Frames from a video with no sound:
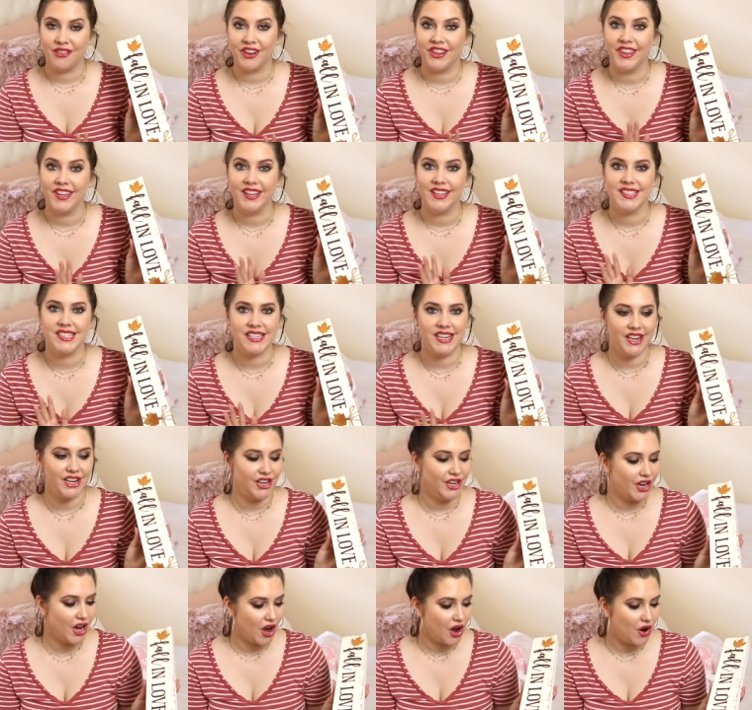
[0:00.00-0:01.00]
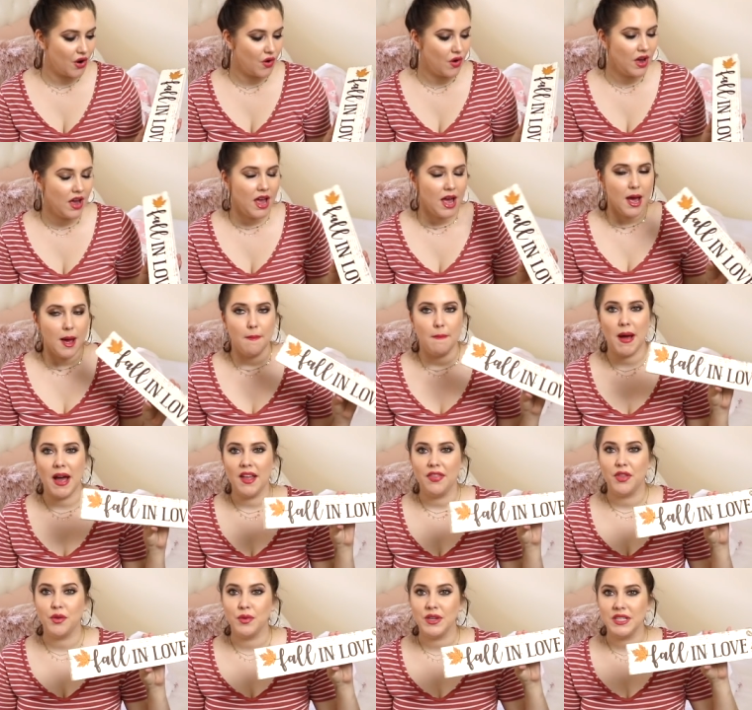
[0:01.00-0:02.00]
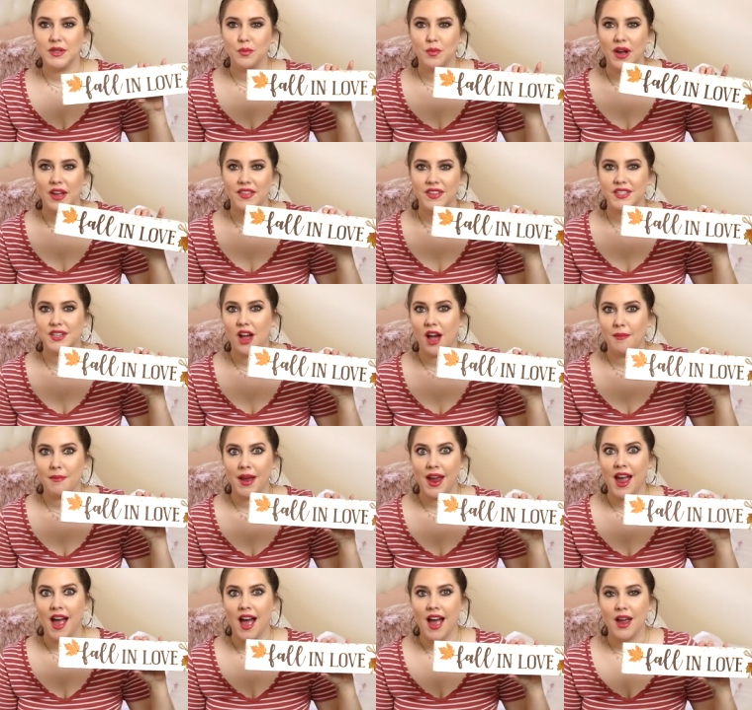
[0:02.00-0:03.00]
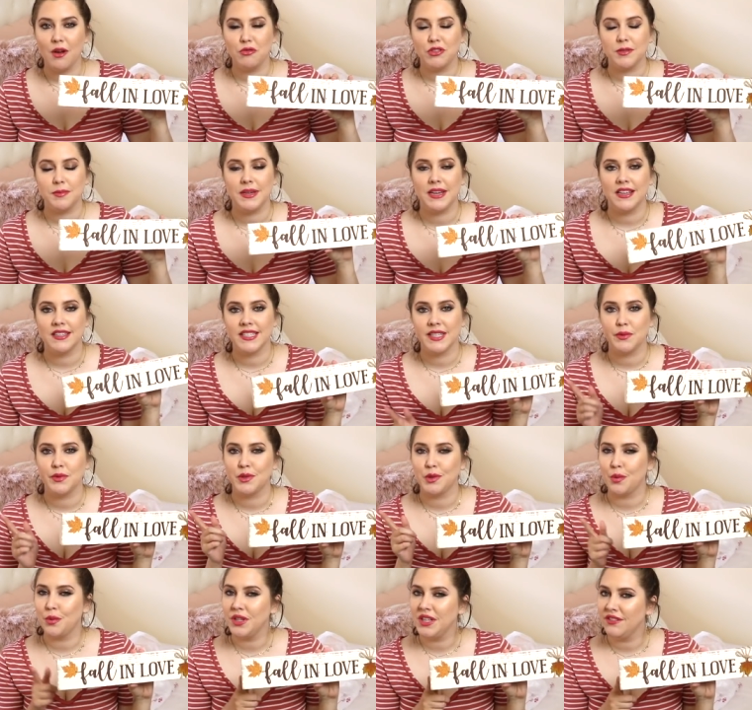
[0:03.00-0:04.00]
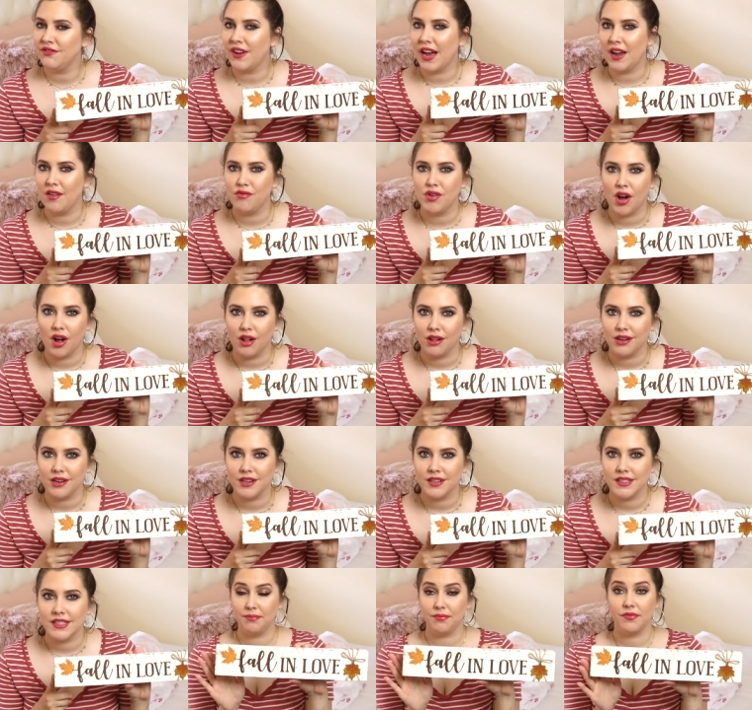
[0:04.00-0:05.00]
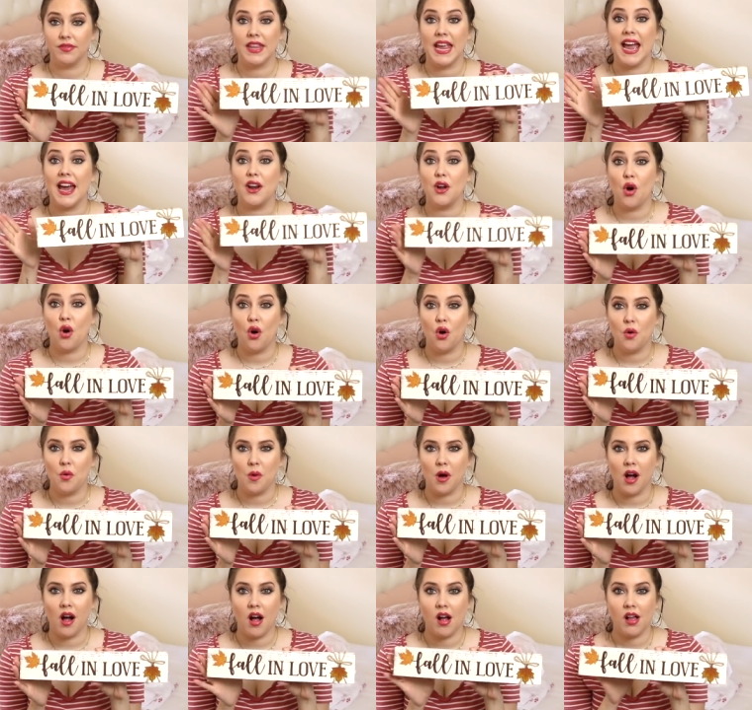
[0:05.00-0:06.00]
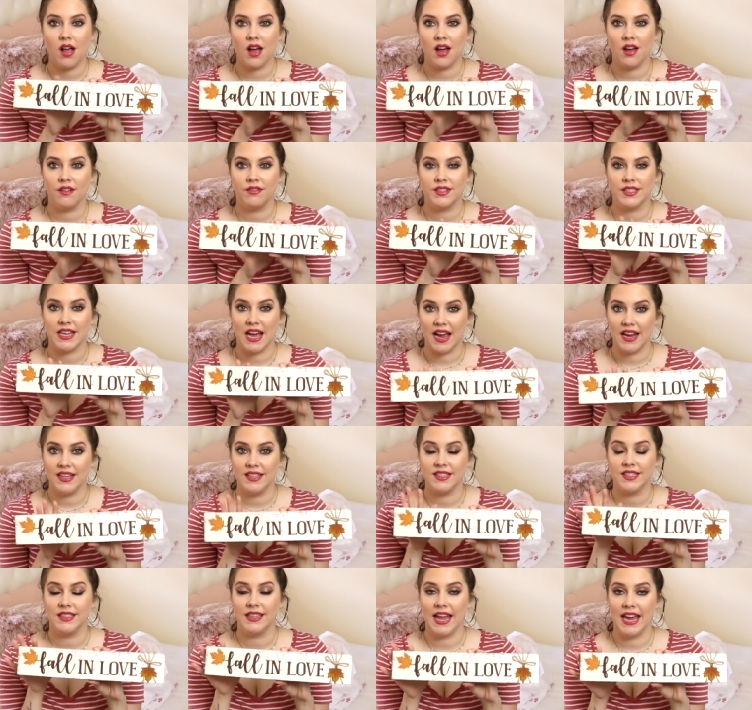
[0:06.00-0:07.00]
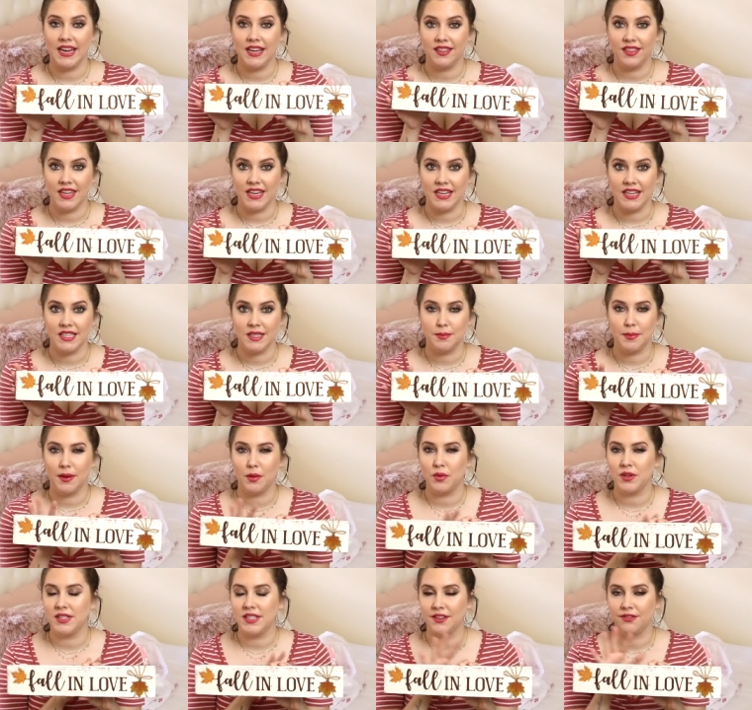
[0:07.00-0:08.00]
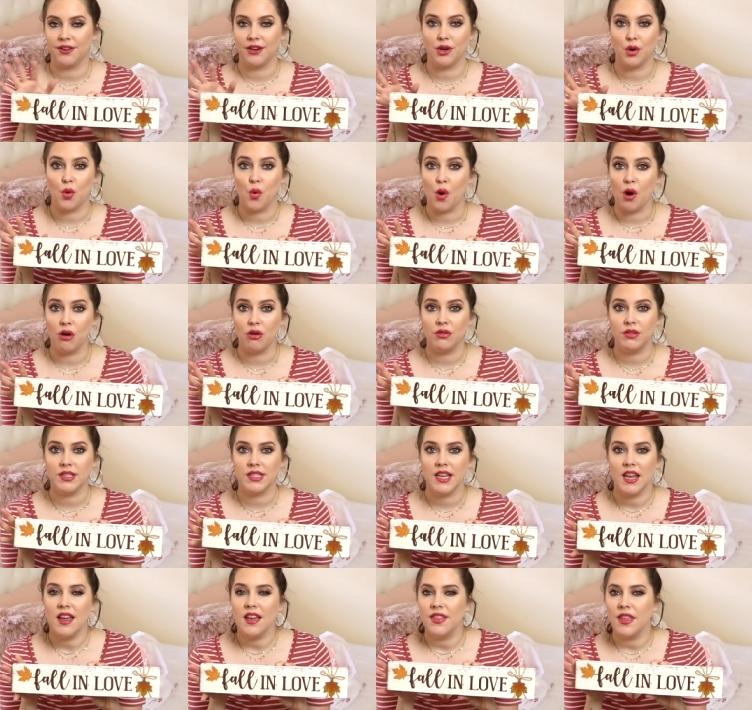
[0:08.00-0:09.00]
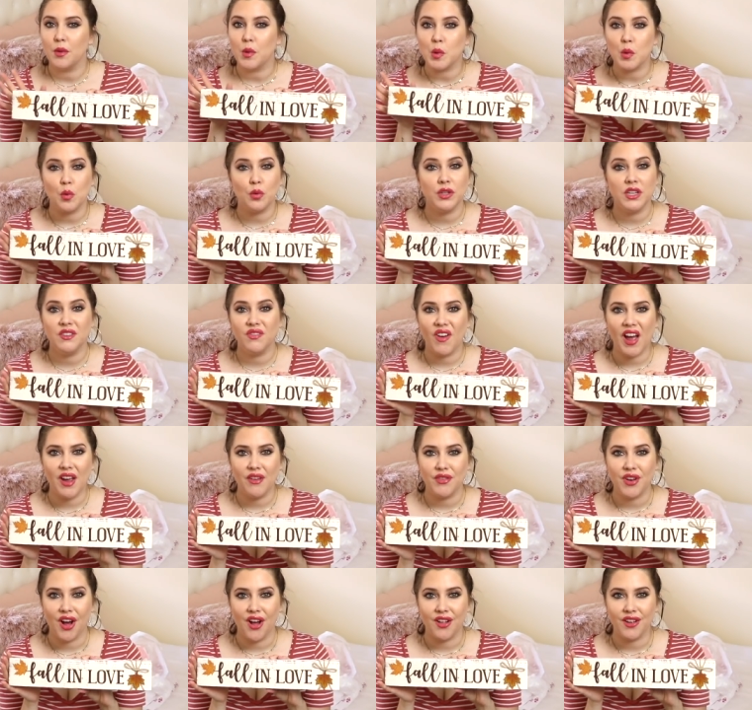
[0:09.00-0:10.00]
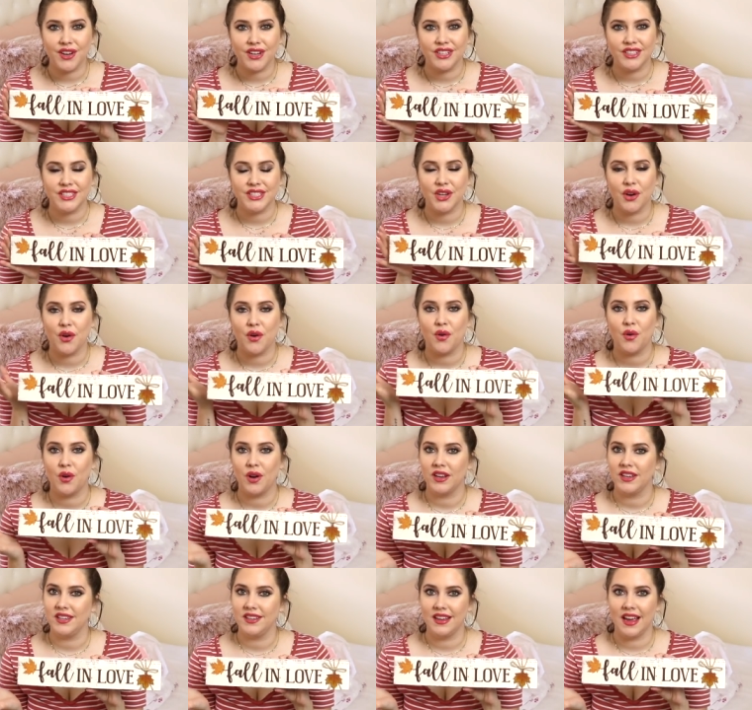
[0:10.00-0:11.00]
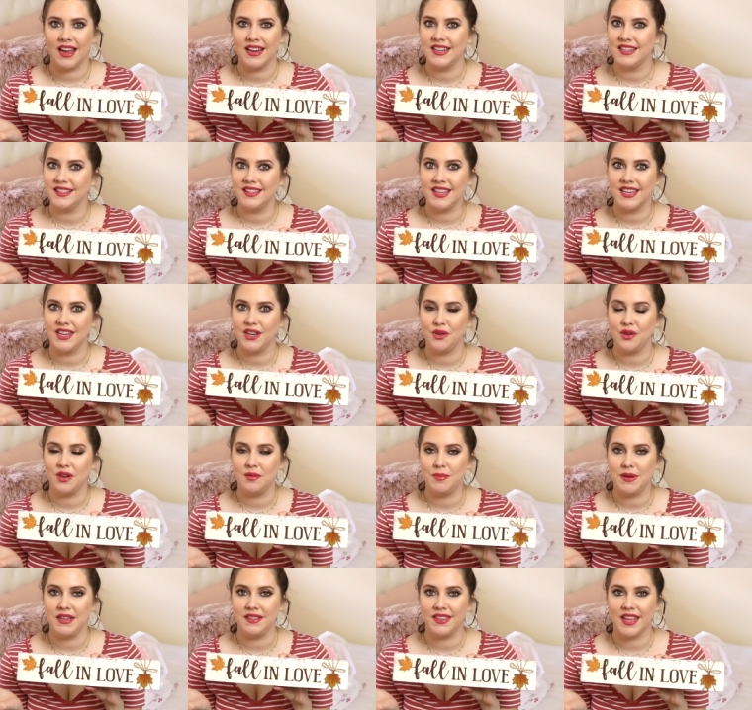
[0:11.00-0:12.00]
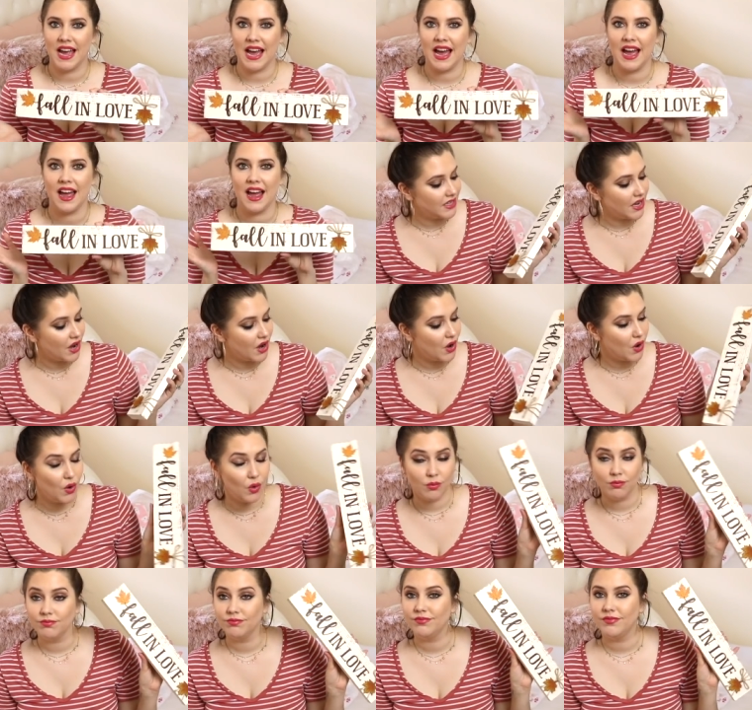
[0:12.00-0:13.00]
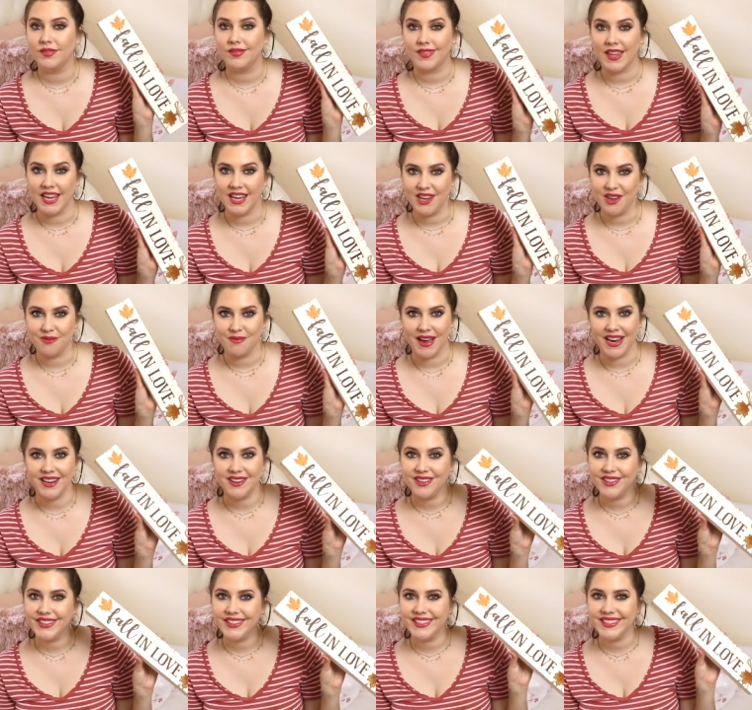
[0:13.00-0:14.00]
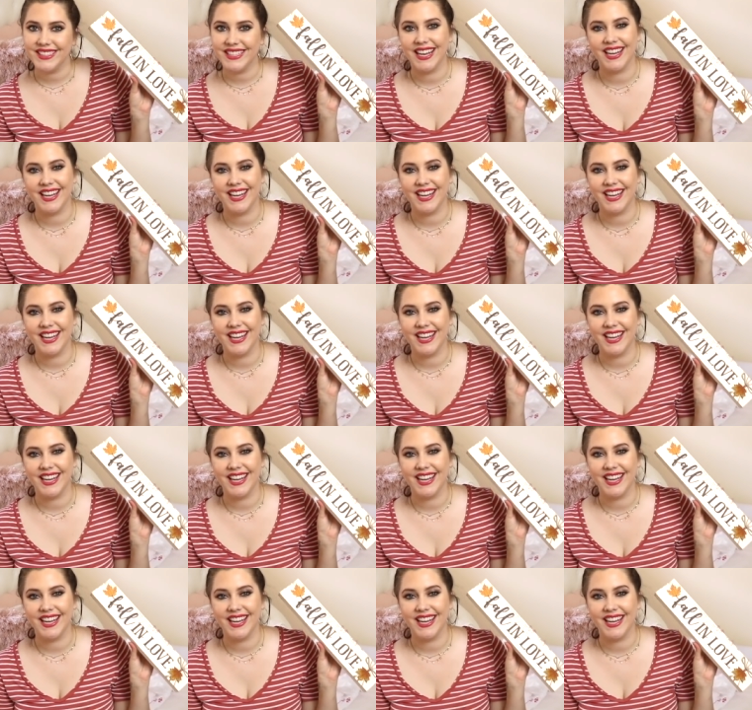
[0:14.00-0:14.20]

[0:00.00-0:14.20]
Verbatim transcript: everything is gonna go, but the reason why this caught my eye was because it was only $5. They had a whole wall of signs like these, but with different quotes that were only $5, so I didn't think you could beat that. So Thank you, Michaels.